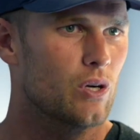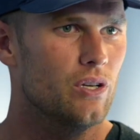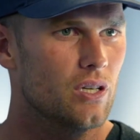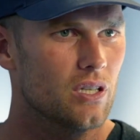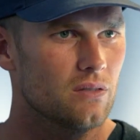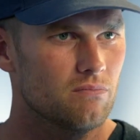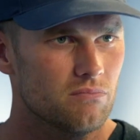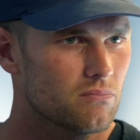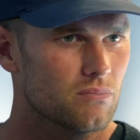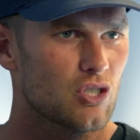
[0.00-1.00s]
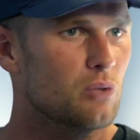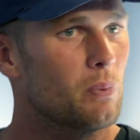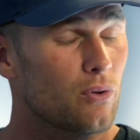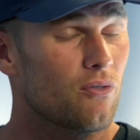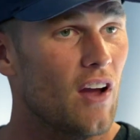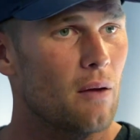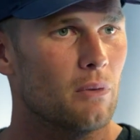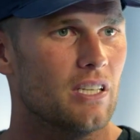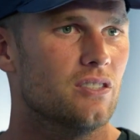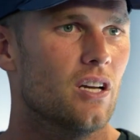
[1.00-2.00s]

where you can just be with your family.